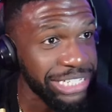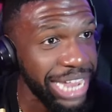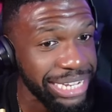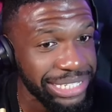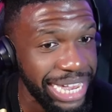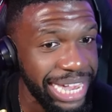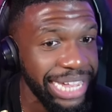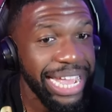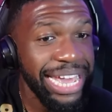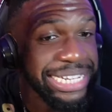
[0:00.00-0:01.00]
the chat say
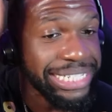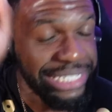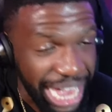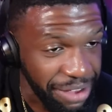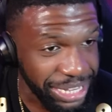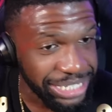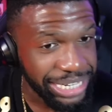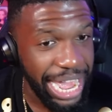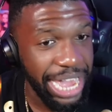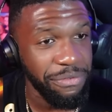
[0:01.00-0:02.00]
it. He saved his
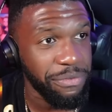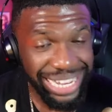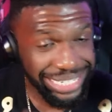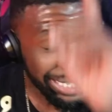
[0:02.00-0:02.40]
life. He